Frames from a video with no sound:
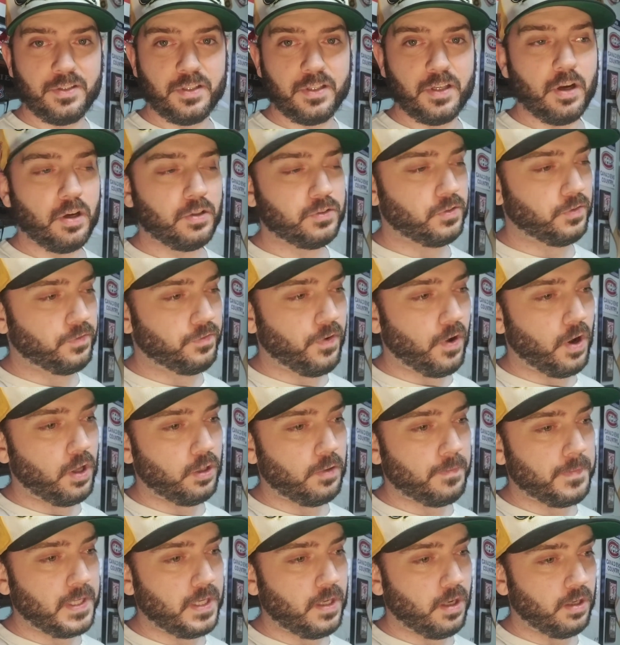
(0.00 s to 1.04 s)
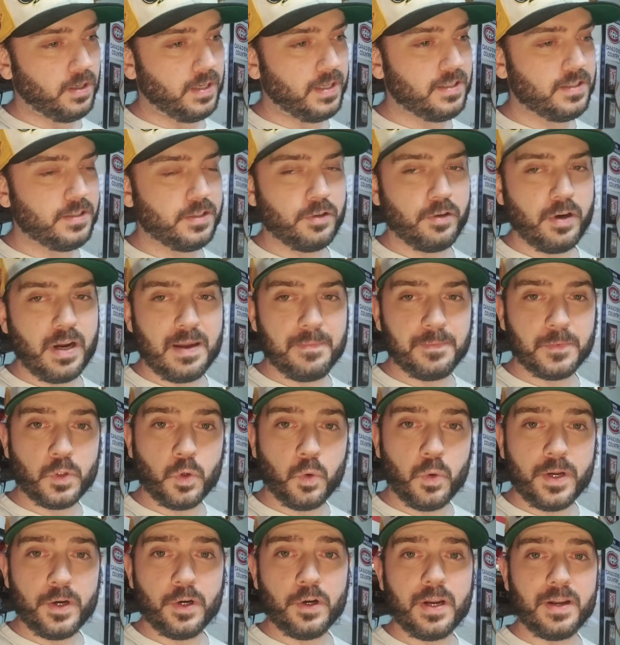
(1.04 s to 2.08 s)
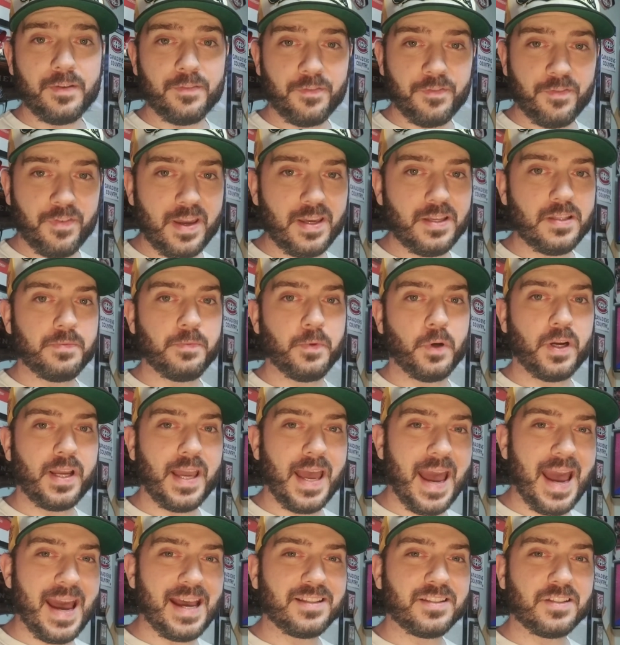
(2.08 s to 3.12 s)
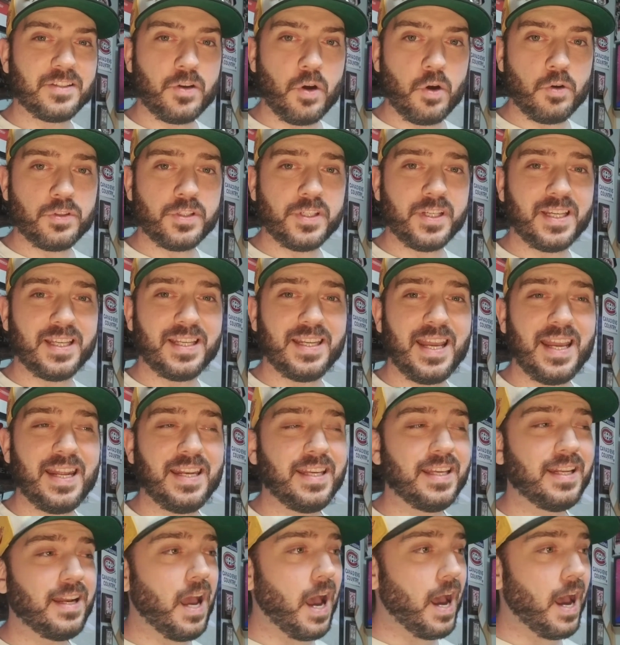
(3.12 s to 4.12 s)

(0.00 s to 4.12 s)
You can also follow me on Instagram, Twitter, and Facebook at Scotian Canadien.